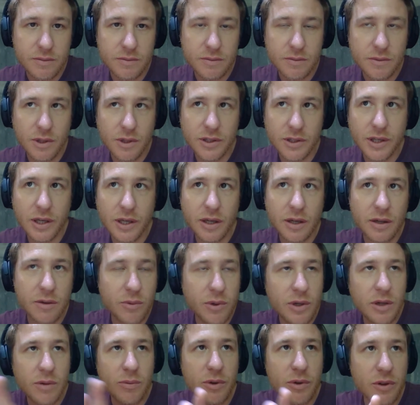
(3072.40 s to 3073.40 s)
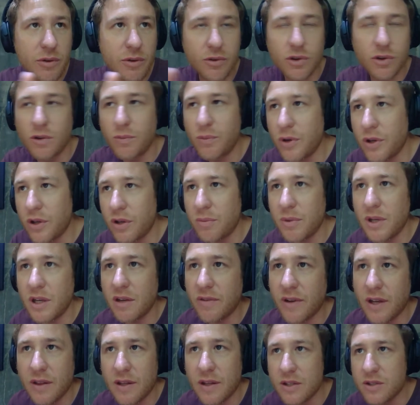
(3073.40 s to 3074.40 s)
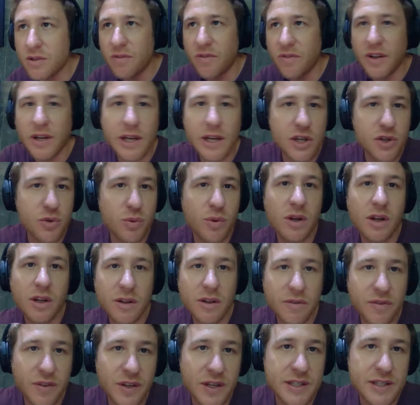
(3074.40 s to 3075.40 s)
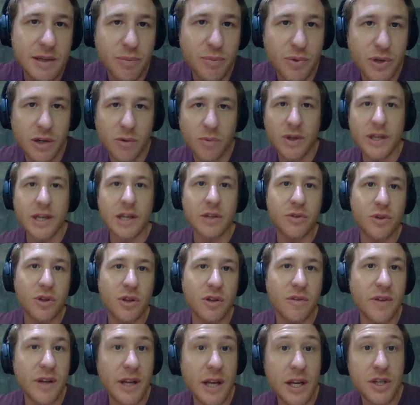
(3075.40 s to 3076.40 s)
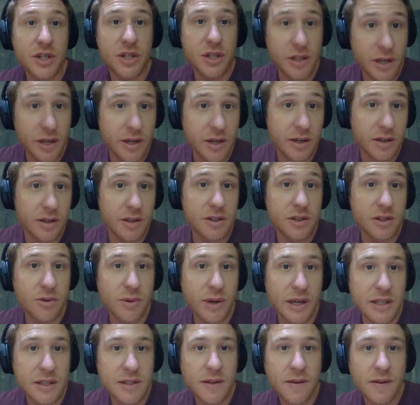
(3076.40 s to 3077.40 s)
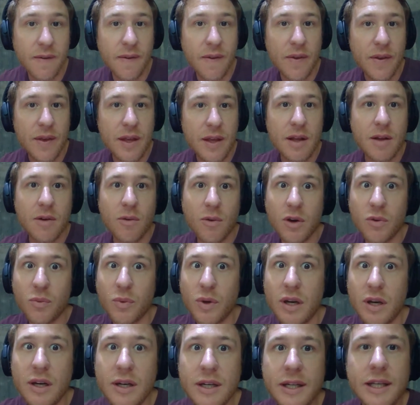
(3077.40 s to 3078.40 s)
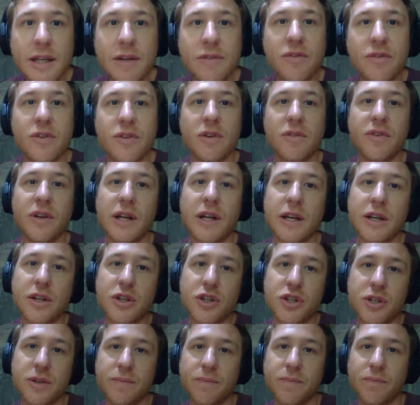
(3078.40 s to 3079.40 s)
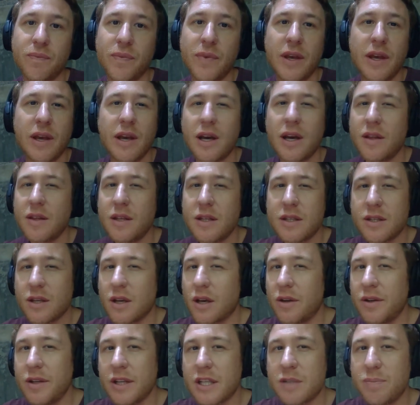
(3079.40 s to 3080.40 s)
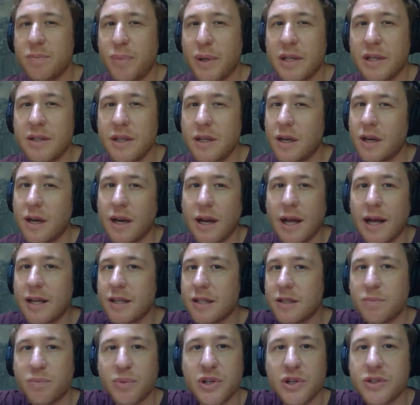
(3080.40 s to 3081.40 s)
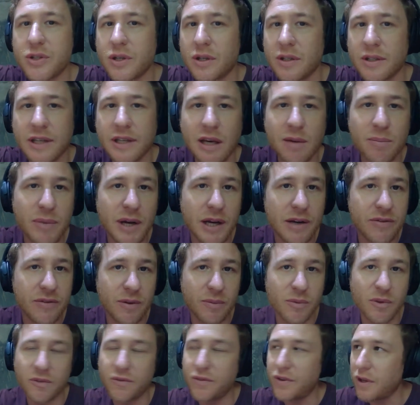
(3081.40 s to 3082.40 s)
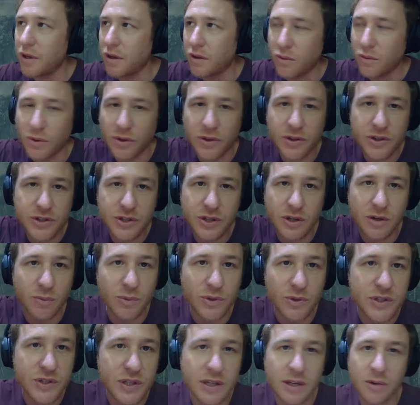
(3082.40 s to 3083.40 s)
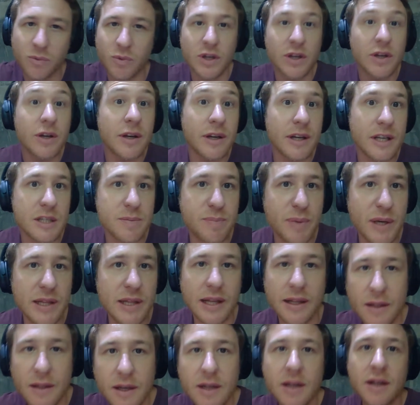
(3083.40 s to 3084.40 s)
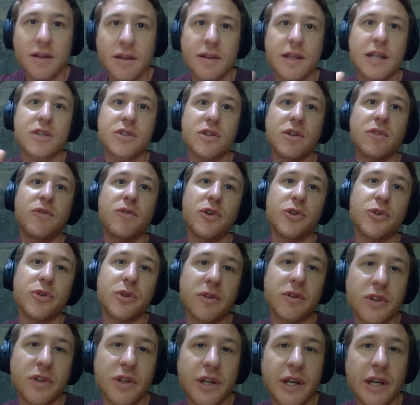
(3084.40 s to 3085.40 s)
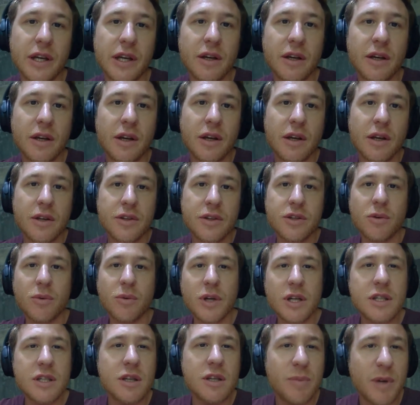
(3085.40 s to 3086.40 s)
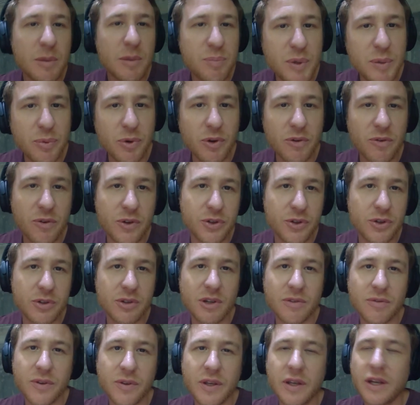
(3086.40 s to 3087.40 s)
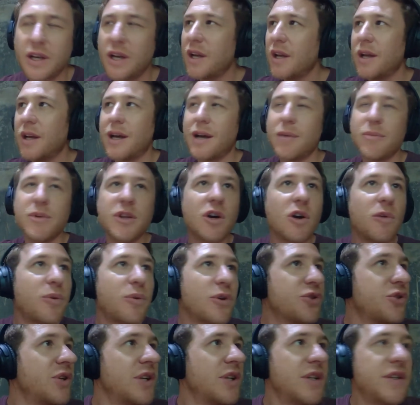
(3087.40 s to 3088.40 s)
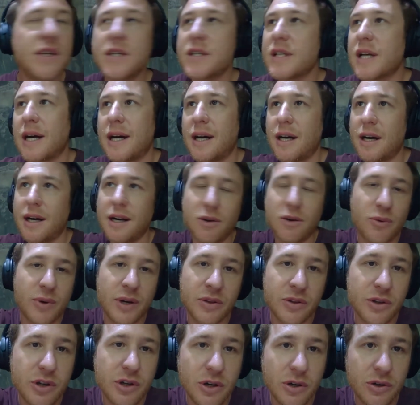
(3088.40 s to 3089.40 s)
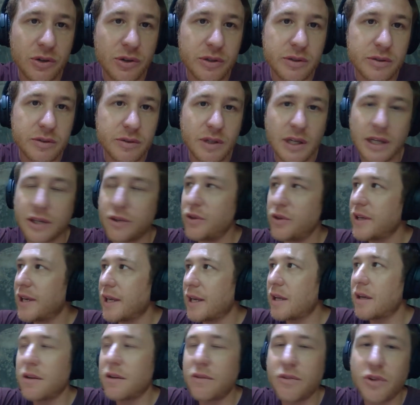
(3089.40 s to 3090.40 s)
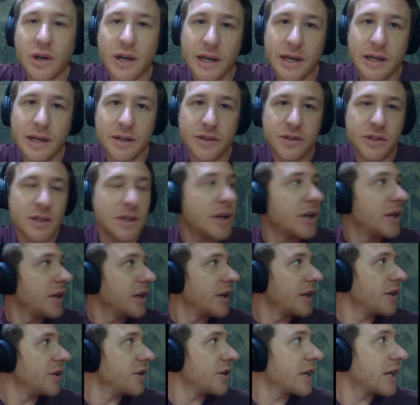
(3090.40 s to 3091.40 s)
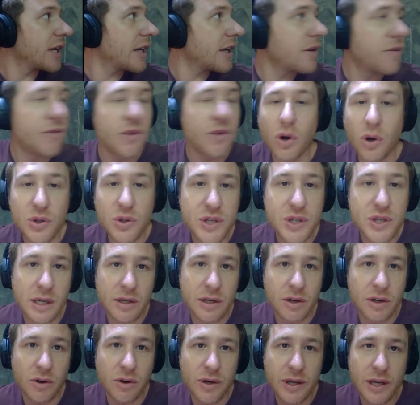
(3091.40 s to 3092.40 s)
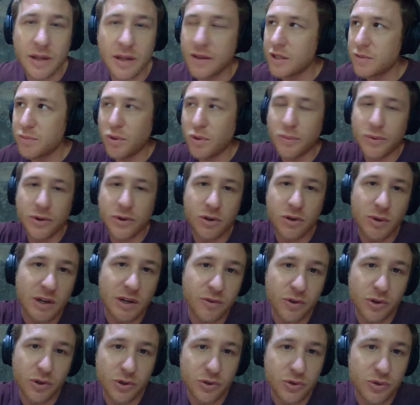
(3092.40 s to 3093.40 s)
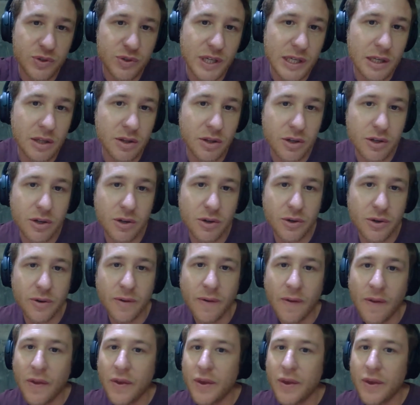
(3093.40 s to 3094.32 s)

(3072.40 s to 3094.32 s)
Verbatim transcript: Okay, we're with a group, we're in a minivan, there's a village with a lot of things happening. We get to the village, yeah, it's great. When we leave the village, and this unexpected last person came back from the field when the sun was setting, we didn't expect that. That's the photo of the day. So when it's about people photography, I mean, opportunities are around the corner. Like, you get out of your house, you get out of your hotel in Hoi An, there's probably a great photo to take in the corner.